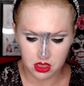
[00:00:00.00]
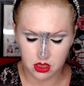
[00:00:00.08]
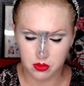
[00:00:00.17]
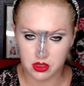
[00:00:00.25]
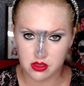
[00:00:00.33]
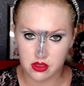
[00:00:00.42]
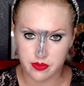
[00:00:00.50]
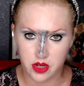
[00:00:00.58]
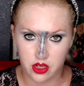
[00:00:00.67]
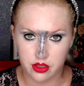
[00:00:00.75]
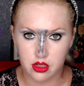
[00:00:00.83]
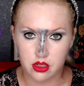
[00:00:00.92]
little bit
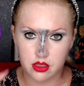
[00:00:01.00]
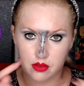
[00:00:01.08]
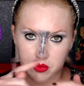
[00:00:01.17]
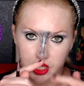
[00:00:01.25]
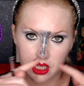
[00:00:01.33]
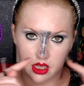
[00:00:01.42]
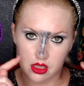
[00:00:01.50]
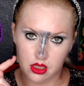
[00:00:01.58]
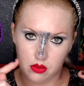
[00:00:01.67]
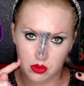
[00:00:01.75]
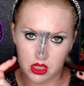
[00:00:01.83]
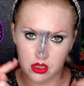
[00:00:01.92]
smaller, then make it a
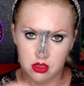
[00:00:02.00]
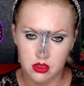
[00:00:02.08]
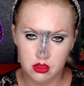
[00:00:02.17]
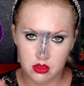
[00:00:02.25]
little bit,